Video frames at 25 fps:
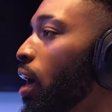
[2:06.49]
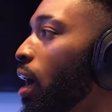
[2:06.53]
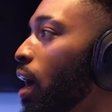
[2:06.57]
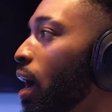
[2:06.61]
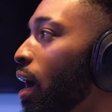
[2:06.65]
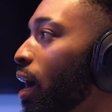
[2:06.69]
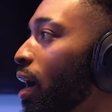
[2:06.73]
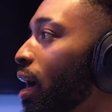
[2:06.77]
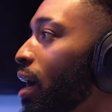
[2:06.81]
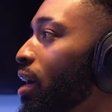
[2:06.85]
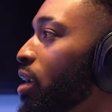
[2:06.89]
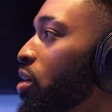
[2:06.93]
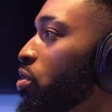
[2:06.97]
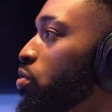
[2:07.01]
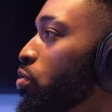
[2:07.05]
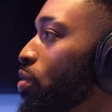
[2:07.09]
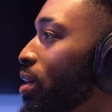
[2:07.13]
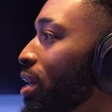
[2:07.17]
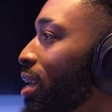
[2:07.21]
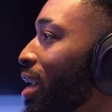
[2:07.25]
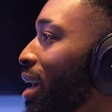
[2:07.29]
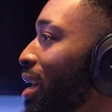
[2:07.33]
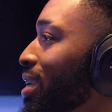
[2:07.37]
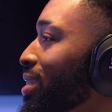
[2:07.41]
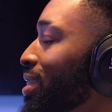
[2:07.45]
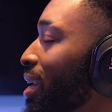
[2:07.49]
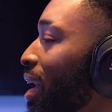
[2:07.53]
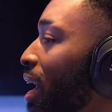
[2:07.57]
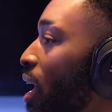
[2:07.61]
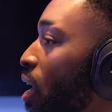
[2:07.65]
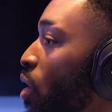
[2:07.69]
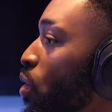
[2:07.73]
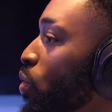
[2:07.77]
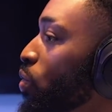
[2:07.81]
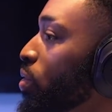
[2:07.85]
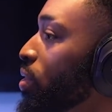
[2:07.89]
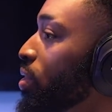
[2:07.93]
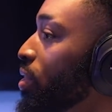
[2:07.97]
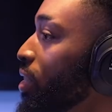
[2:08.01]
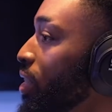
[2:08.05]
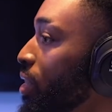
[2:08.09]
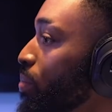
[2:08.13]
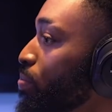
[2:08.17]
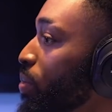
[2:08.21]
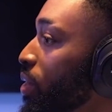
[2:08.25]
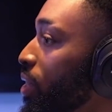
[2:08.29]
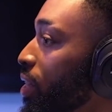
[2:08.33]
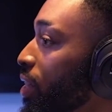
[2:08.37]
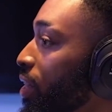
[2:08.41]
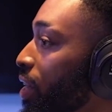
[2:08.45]
I kind of realized how
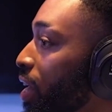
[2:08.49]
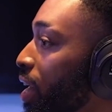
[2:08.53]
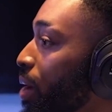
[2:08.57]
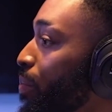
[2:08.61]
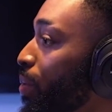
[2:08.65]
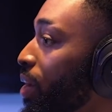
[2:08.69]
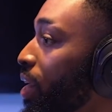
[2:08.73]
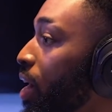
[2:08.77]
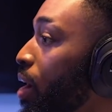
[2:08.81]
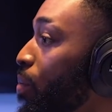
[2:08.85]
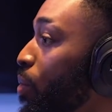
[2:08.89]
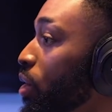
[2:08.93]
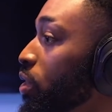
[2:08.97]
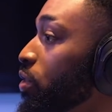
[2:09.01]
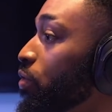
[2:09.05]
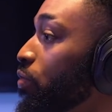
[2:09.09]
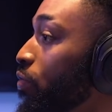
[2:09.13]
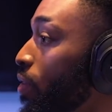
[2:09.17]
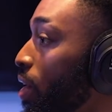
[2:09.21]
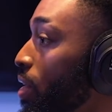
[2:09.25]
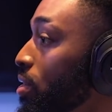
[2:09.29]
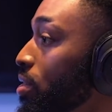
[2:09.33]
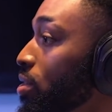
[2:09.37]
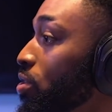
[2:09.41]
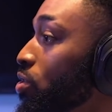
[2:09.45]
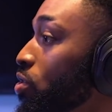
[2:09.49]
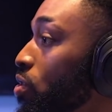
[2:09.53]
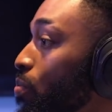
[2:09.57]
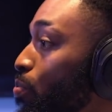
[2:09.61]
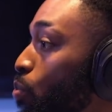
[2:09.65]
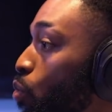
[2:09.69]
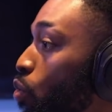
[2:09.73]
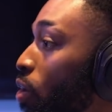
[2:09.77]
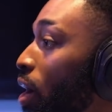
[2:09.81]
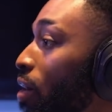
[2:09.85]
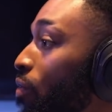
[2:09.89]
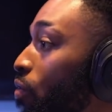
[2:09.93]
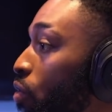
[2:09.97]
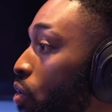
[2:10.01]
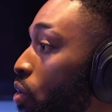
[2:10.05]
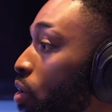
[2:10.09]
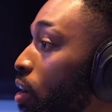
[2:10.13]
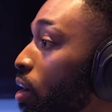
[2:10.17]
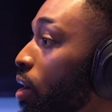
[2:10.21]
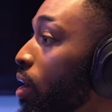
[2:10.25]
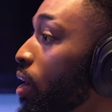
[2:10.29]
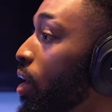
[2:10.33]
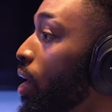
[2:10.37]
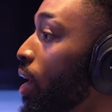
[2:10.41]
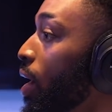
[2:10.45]
deep in the game and how much friends and support I've
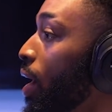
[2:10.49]
got.